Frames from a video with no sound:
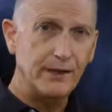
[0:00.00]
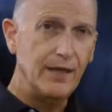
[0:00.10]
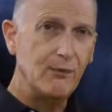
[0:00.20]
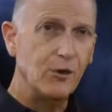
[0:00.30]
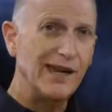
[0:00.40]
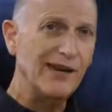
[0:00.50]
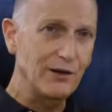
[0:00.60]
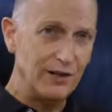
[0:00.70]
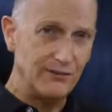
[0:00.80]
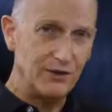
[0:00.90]
They were
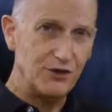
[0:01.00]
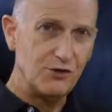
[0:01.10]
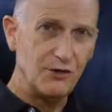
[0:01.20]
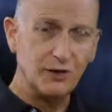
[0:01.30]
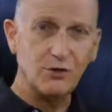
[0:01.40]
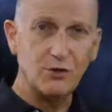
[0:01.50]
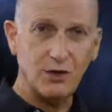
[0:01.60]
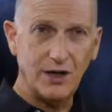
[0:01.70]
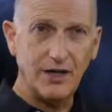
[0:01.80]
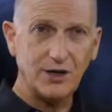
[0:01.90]
airlifted to a local
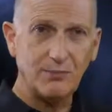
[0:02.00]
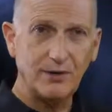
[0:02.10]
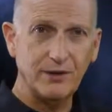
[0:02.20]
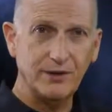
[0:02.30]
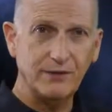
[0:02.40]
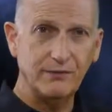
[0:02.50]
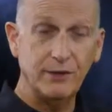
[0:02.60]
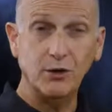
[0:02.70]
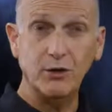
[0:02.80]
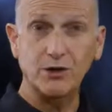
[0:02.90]
hospital and
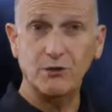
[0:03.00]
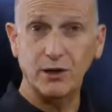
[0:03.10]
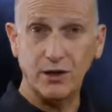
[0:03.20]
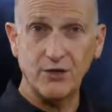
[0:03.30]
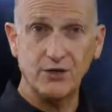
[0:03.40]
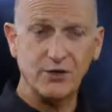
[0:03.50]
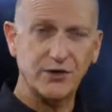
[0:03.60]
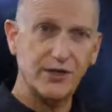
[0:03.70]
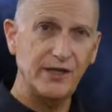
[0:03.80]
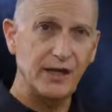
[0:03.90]
then on to a larger
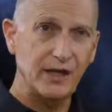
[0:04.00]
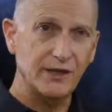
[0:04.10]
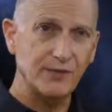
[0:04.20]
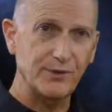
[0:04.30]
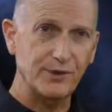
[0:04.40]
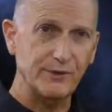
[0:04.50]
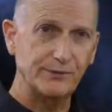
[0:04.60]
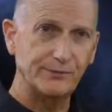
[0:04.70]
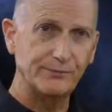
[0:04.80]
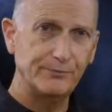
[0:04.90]
city hospital.